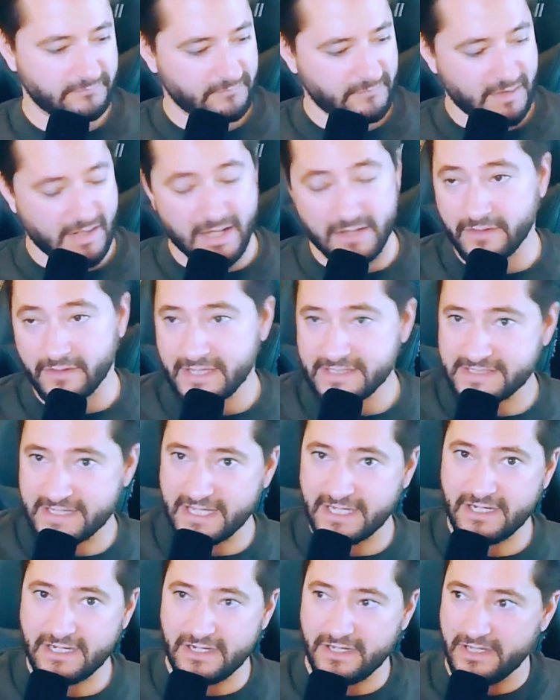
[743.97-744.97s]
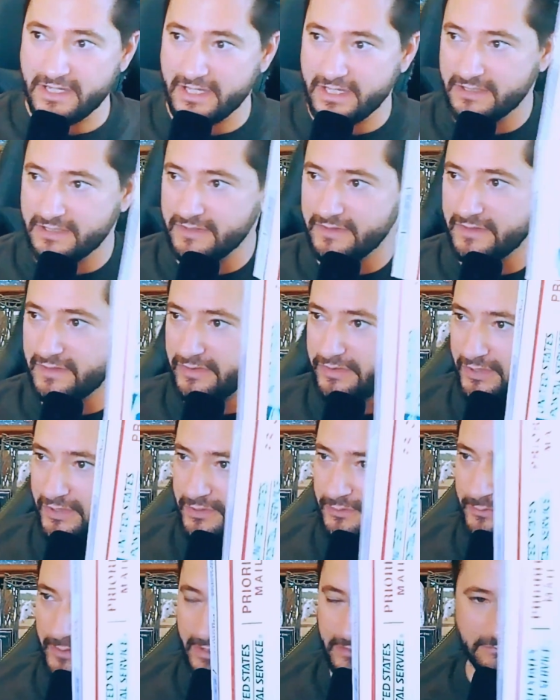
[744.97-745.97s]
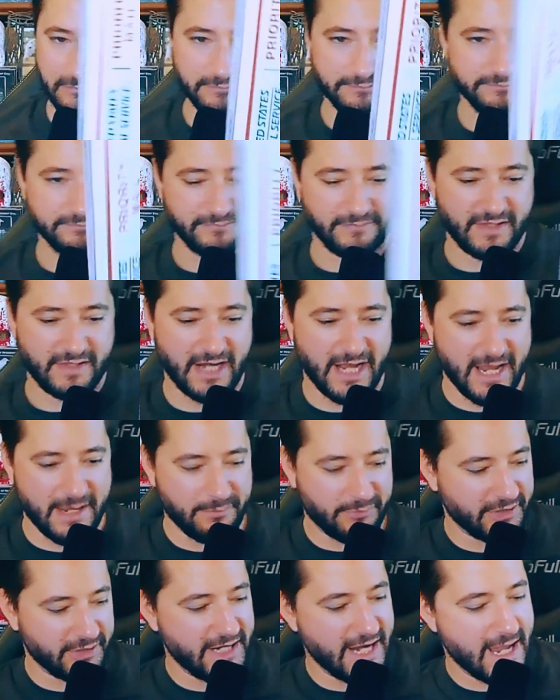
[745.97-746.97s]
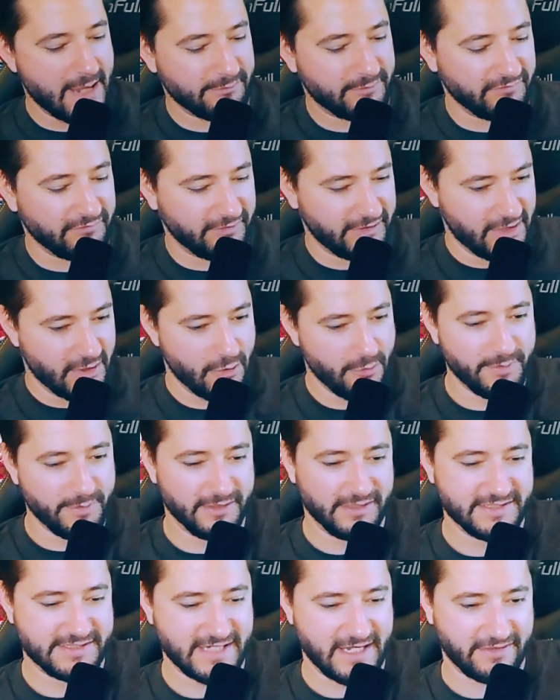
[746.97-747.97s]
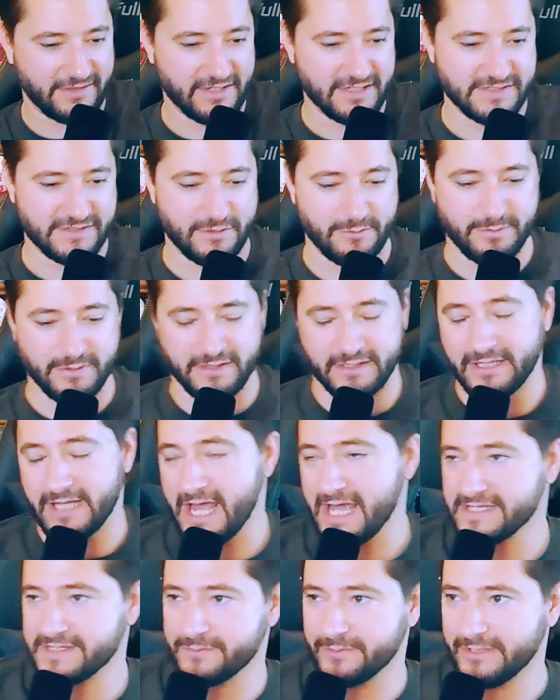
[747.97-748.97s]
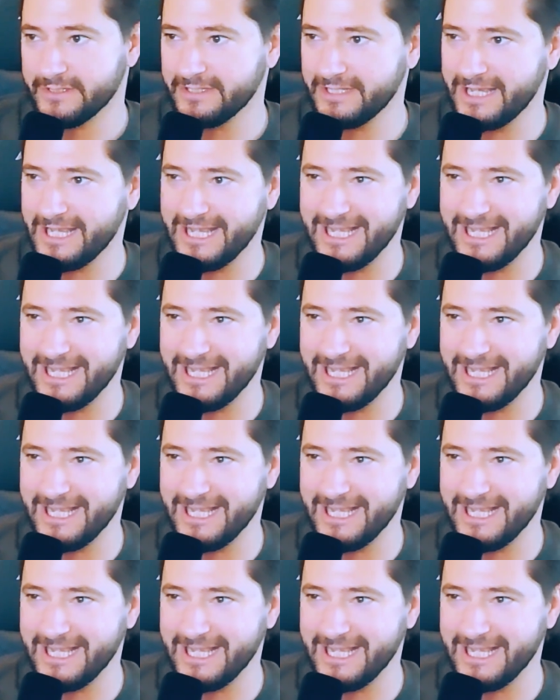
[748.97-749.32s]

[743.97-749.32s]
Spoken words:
And let's get in the third one that I preemptively opened because I thought it was open in the last one.